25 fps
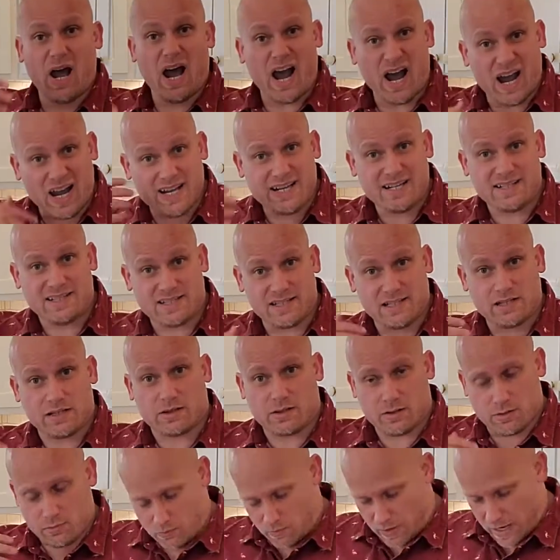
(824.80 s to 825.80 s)
icing
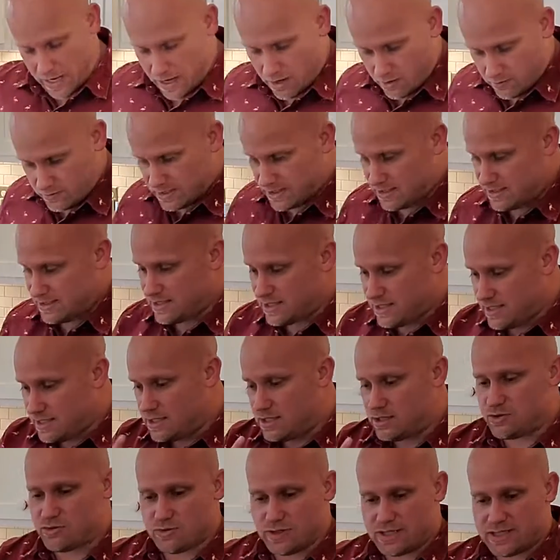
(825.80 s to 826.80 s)
the round and
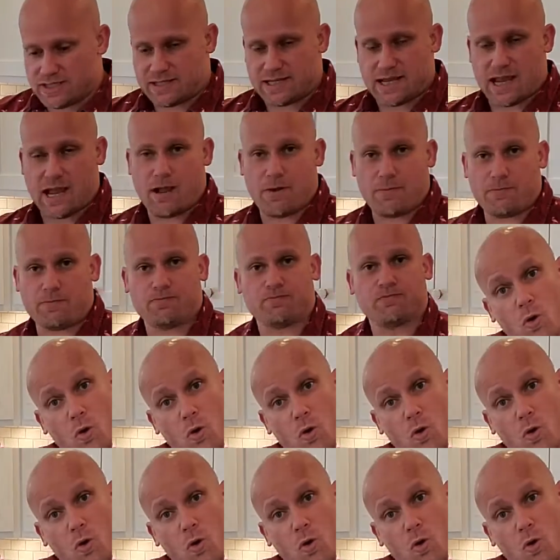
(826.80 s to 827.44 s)
getting drinks out